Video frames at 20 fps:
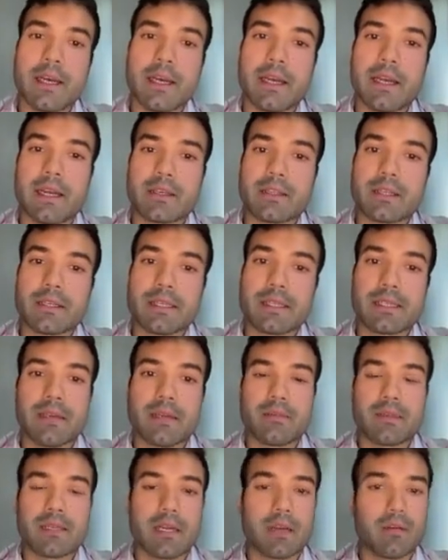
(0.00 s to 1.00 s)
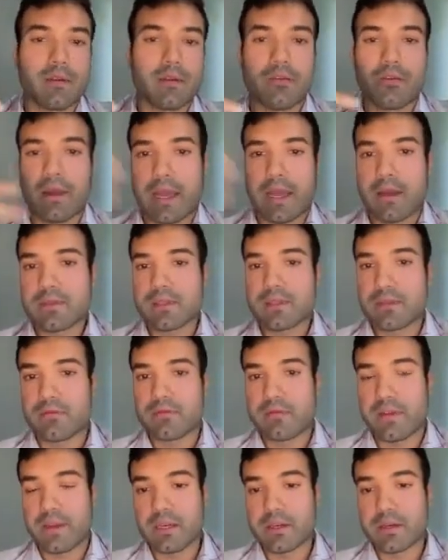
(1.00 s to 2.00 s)
And also at the same time, if we have some
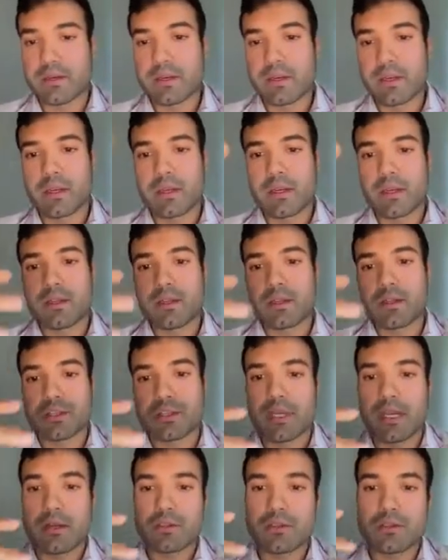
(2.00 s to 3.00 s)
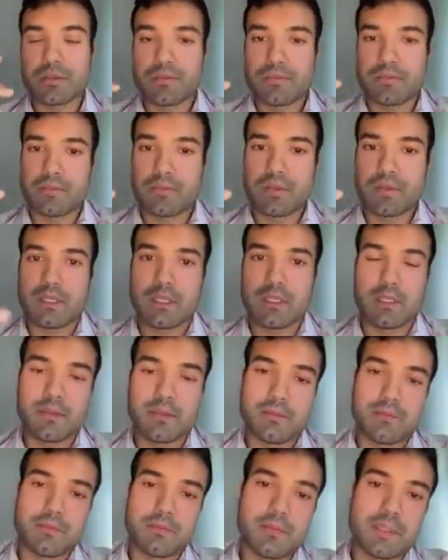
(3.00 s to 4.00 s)
failure, there's also
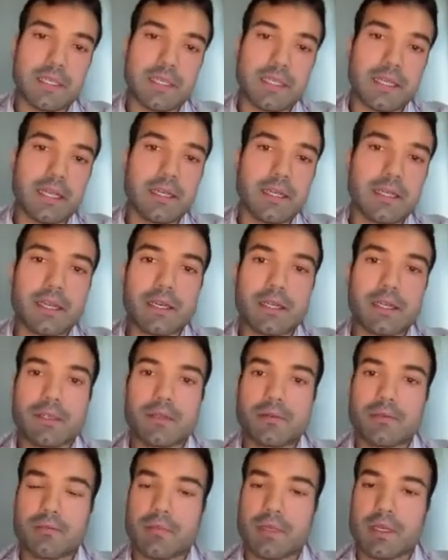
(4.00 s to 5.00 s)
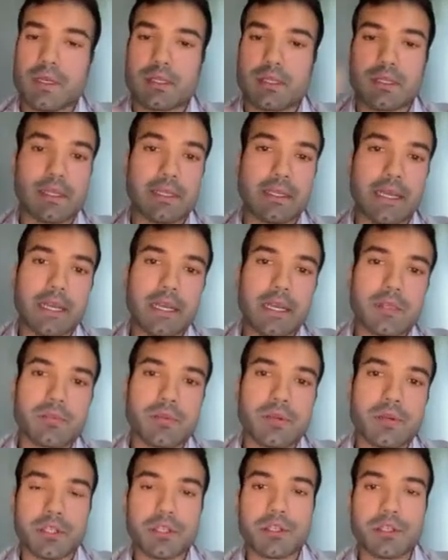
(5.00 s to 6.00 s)
the data that is, because the data is
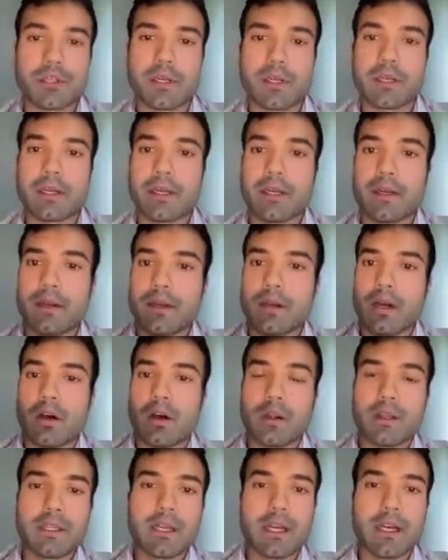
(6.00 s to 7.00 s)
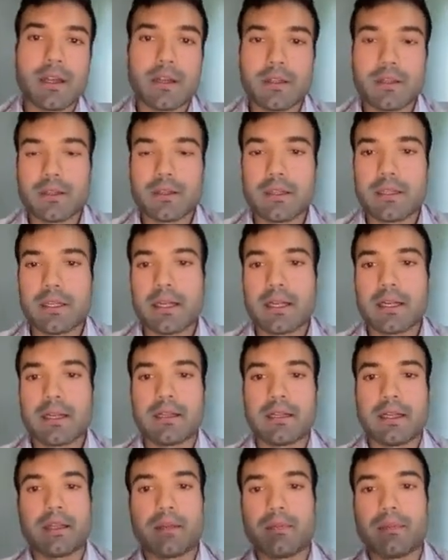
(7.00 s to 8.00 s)
partitioned, all the data
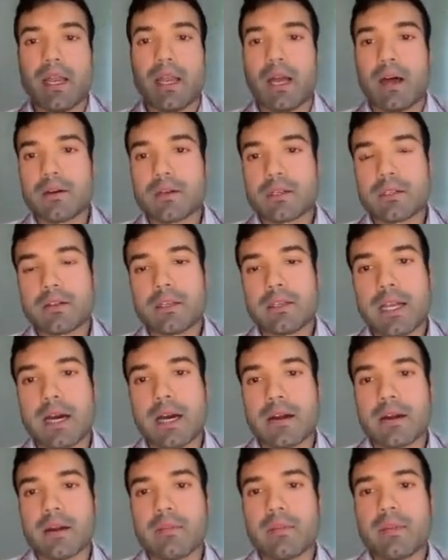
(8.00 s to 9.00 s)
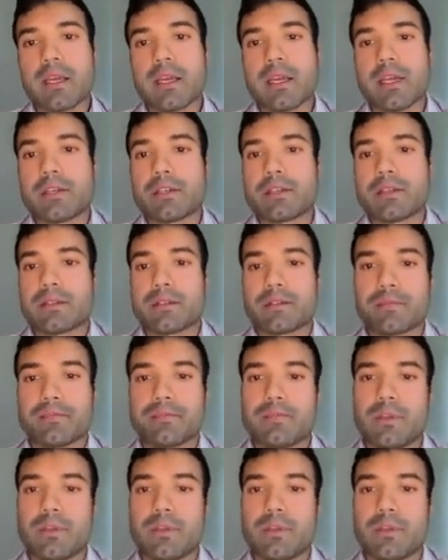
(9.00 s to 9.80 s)
that belongs to the other applications,